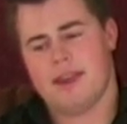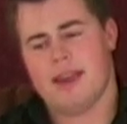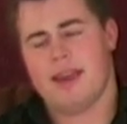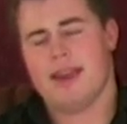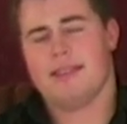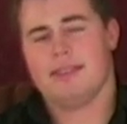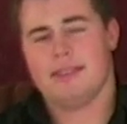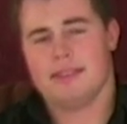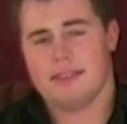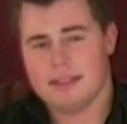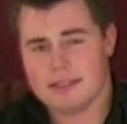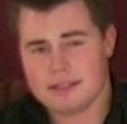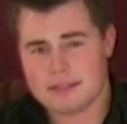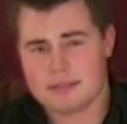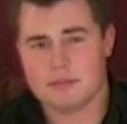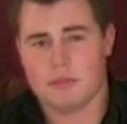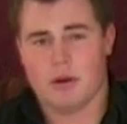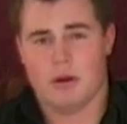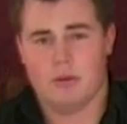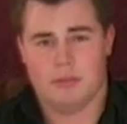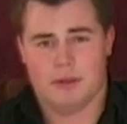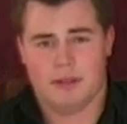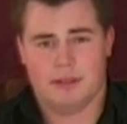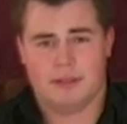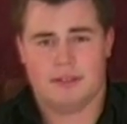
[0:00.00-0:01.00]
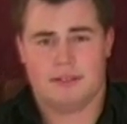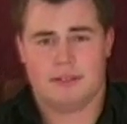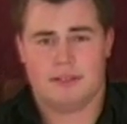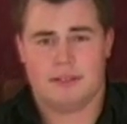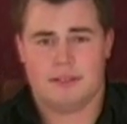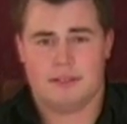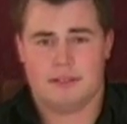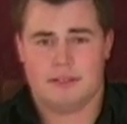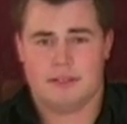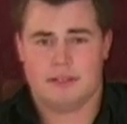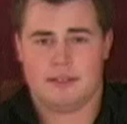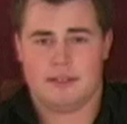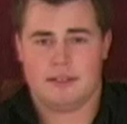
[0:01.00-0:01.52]
and this moment,
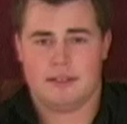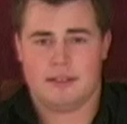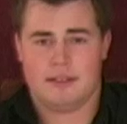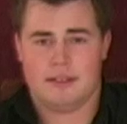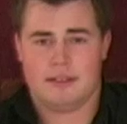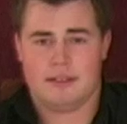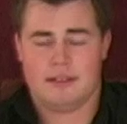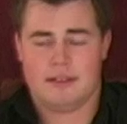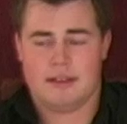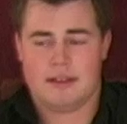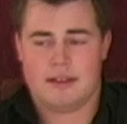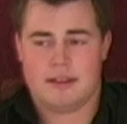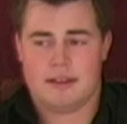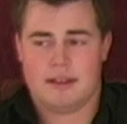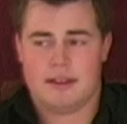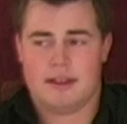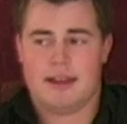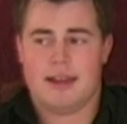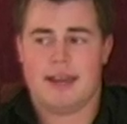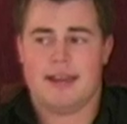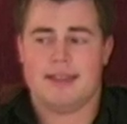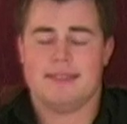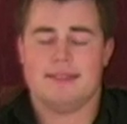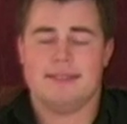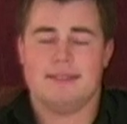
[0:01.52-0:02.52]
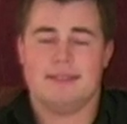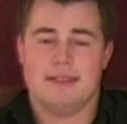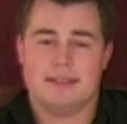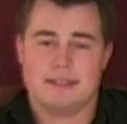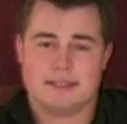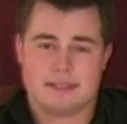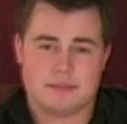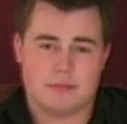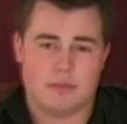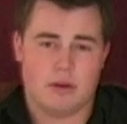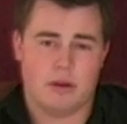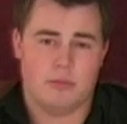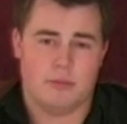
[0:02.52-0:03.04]
and
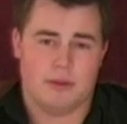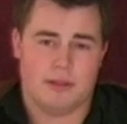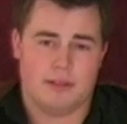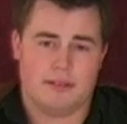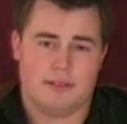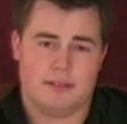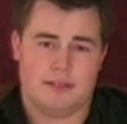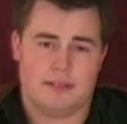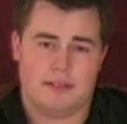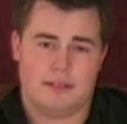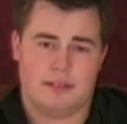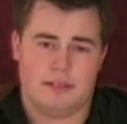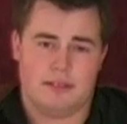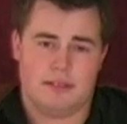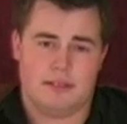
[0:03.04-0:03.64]
this moment.